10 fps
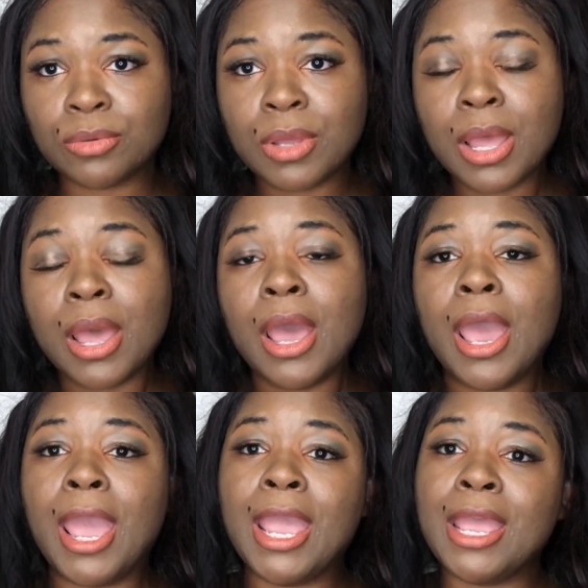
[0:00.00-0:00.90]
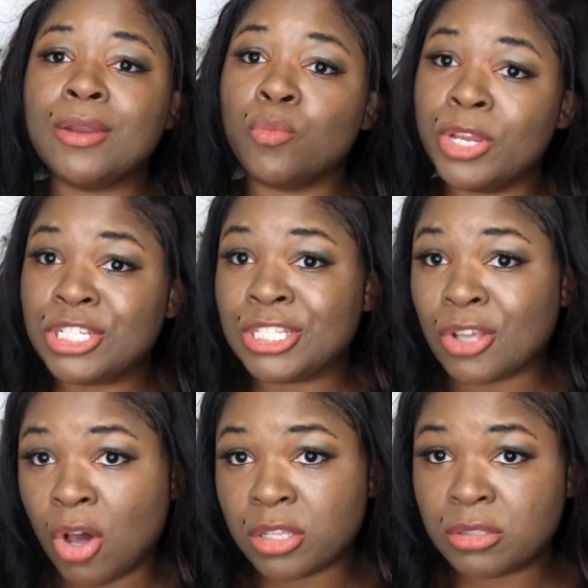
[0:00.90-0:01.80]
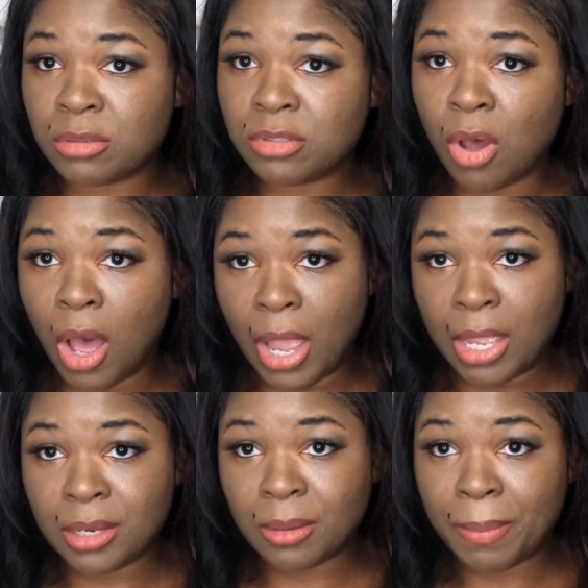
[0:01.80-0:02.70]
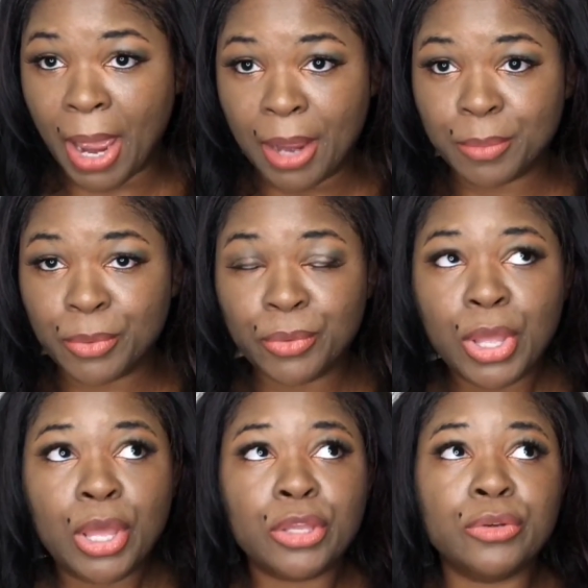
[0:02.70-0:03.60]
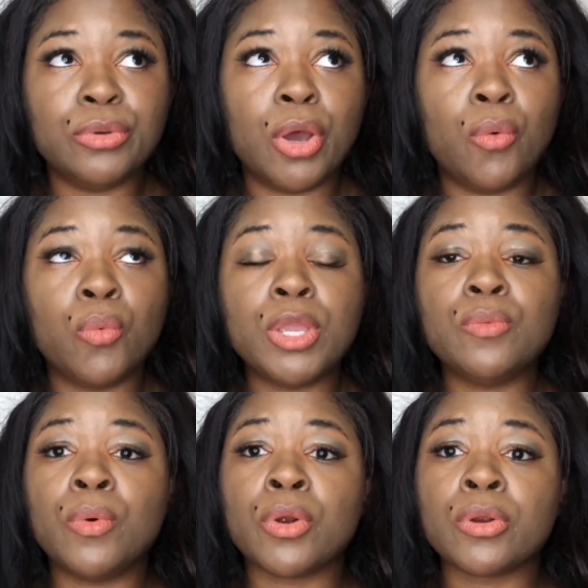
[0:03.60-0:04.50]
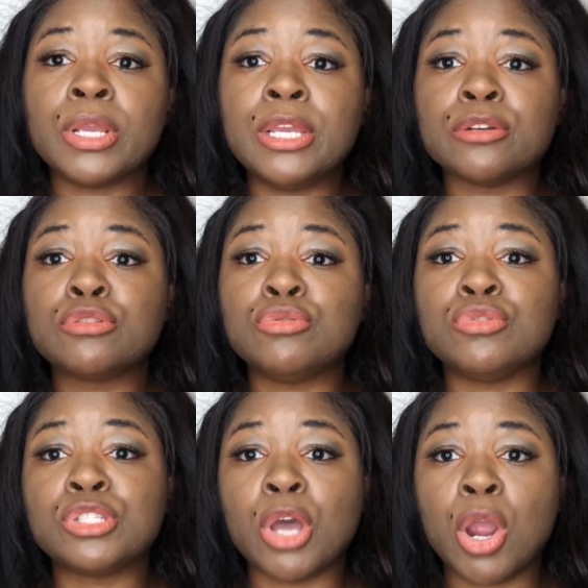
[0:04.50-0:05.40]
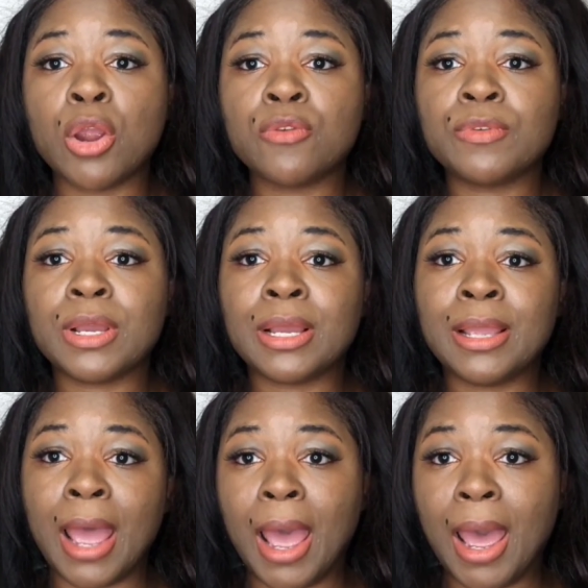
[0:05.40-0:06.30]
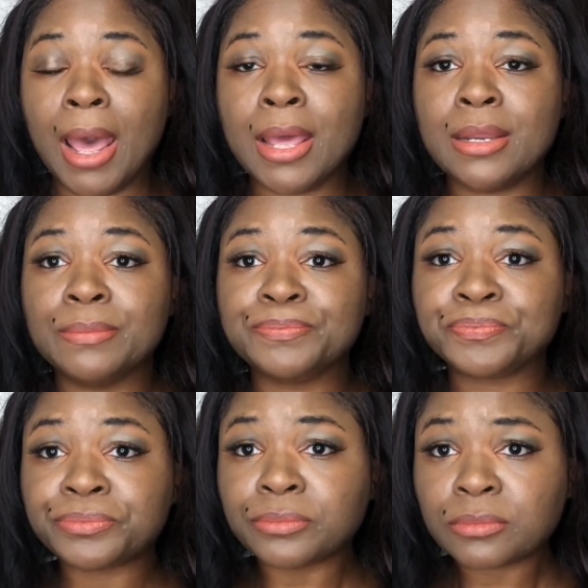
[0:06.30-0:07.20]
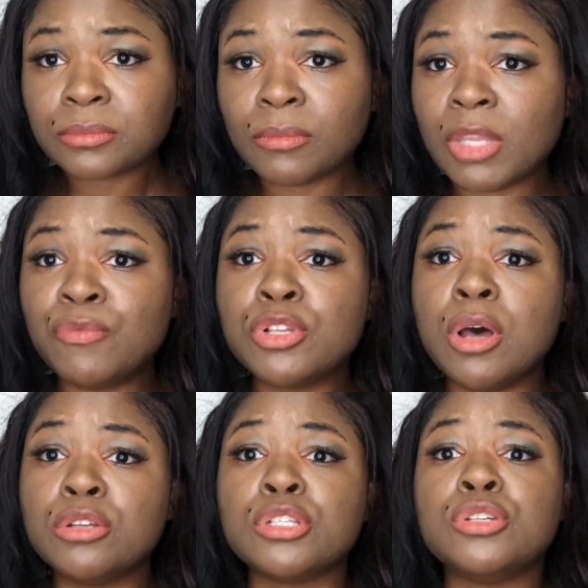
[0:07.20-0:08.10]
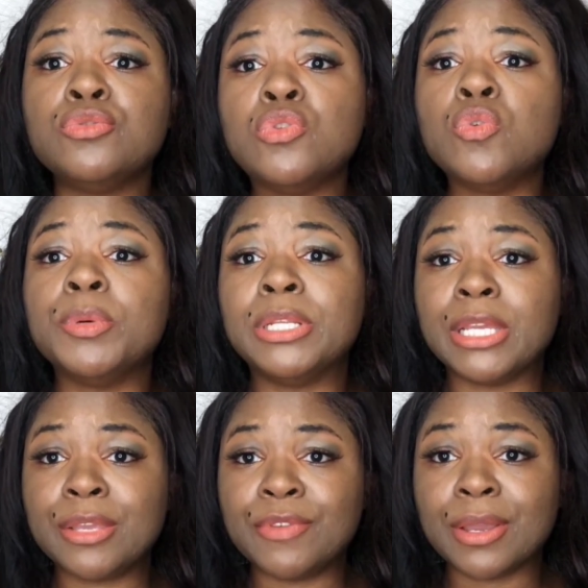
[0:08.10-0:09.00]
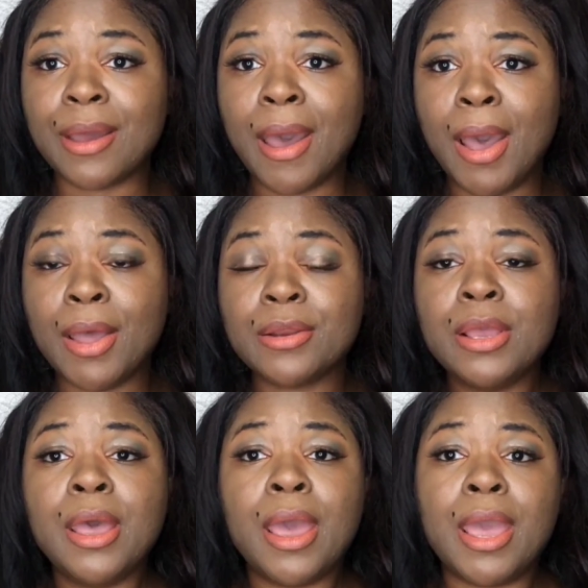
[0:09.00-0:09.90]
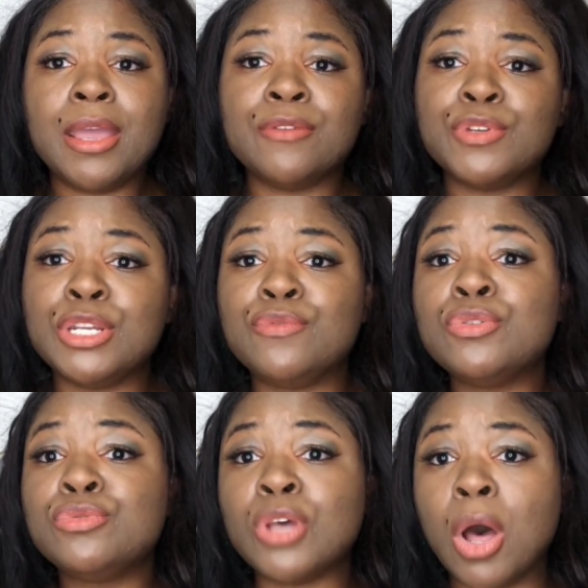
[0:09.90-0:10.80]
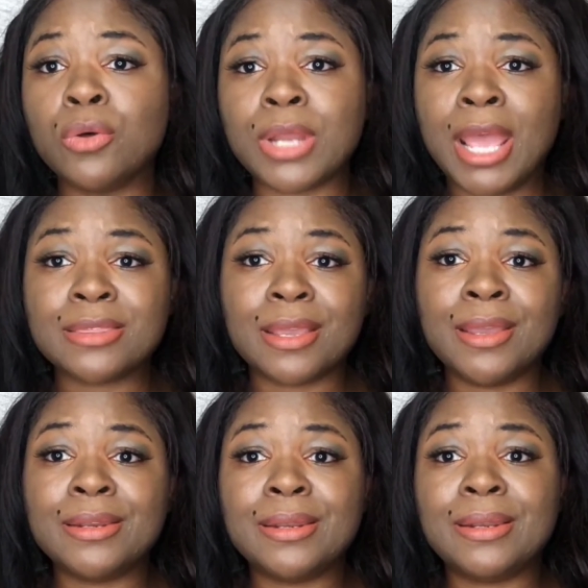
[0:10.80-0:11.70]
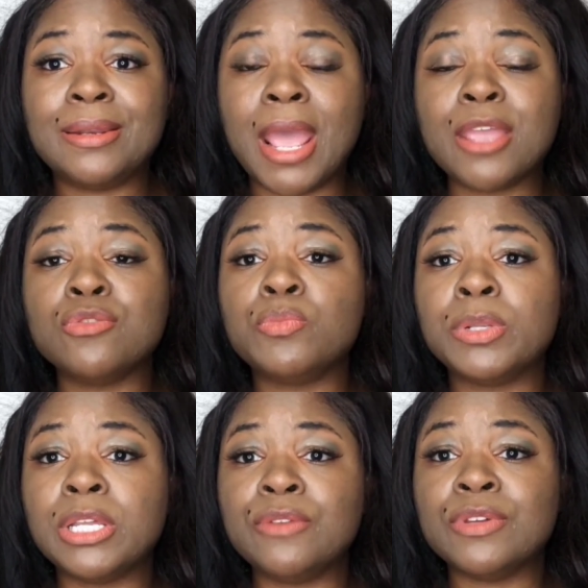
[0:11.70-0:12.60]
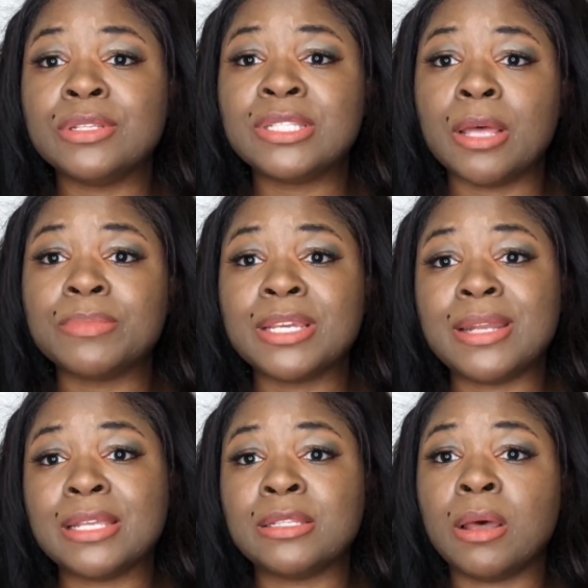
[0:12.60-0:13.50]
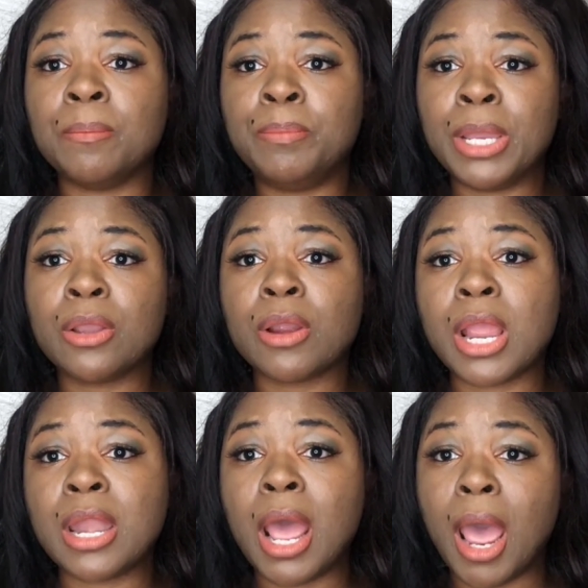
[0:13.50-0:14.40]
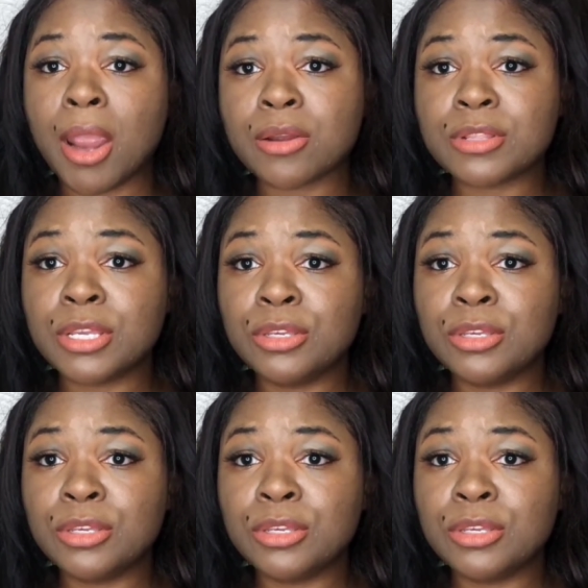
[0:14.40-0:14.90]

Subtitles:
and which is also taught in the Bible. We were here to serve God. For those of you who believe in God, even if you don't, at the end of the day, you believe in something that's bigger and higher than you.